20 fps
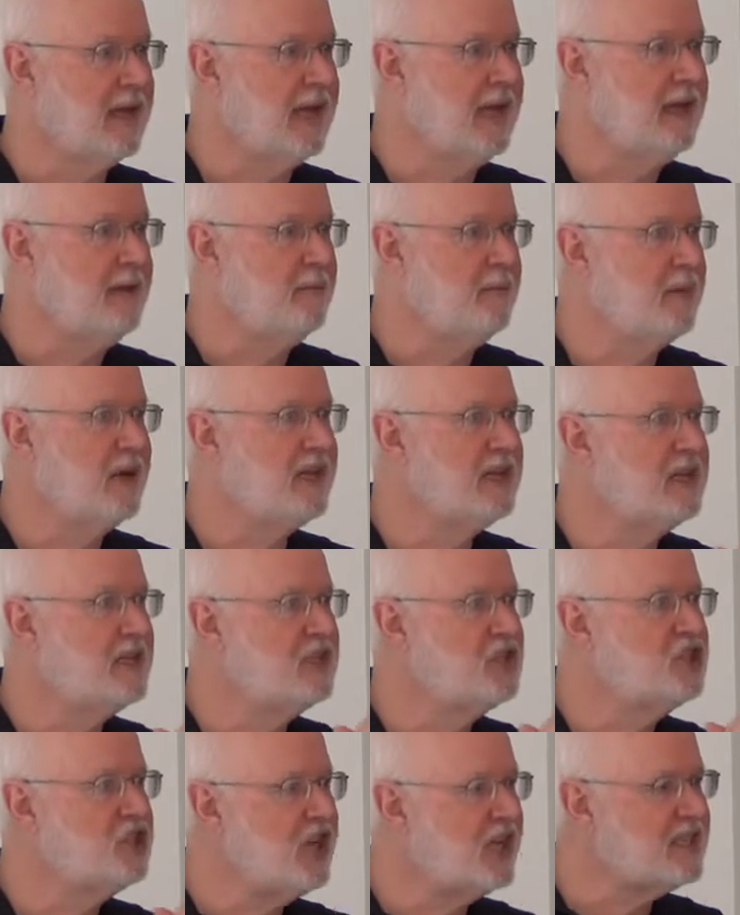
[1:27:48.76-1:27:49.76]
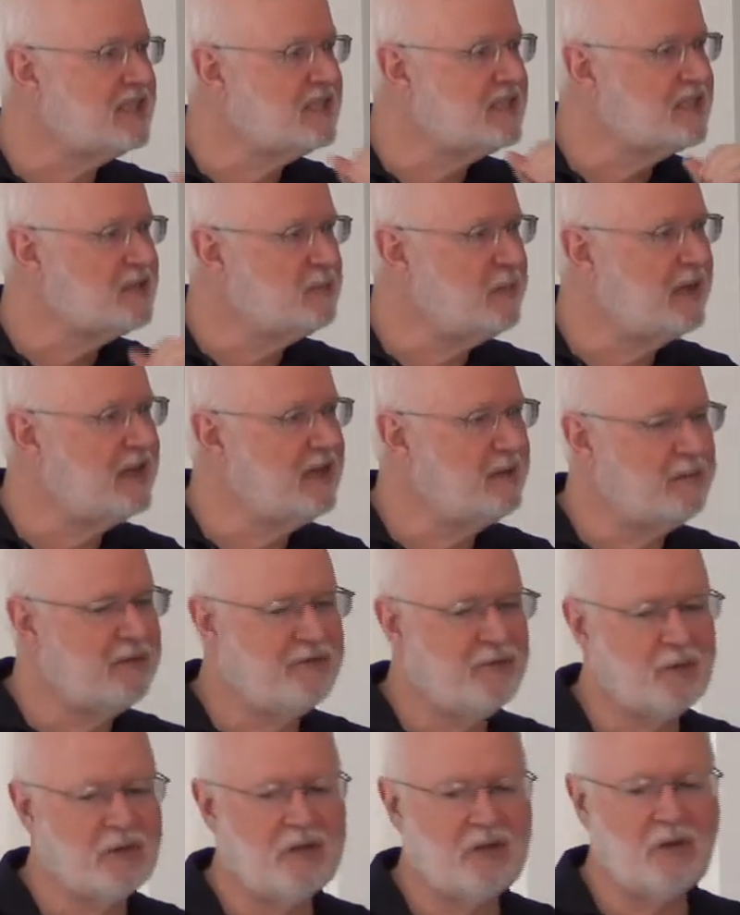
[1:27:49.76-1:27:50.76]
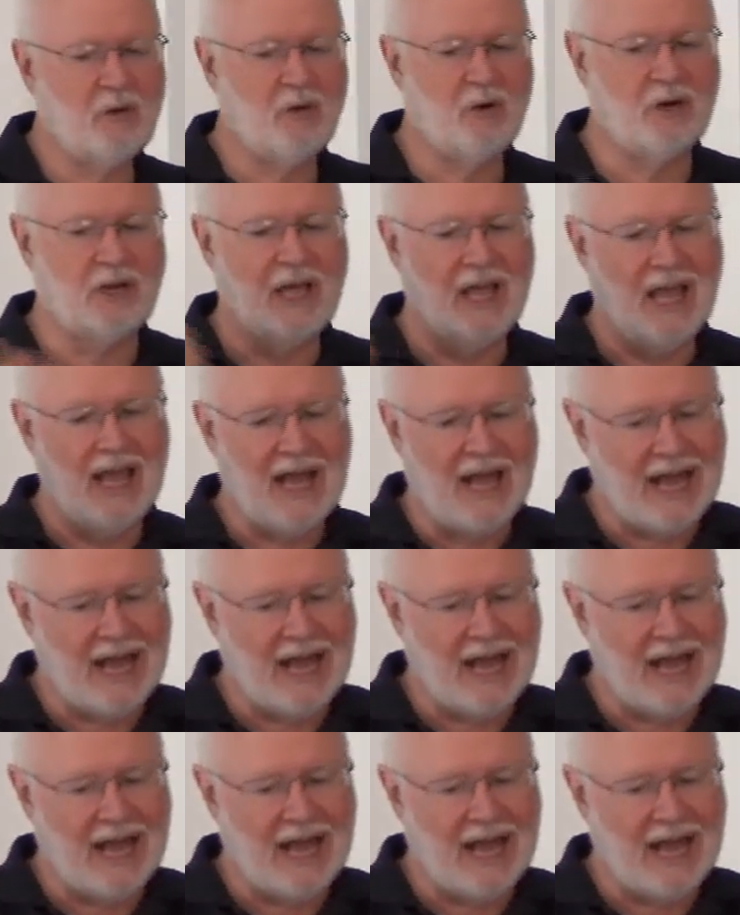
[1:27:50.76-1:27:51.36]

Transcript: Okay, but just spend it before the Lord.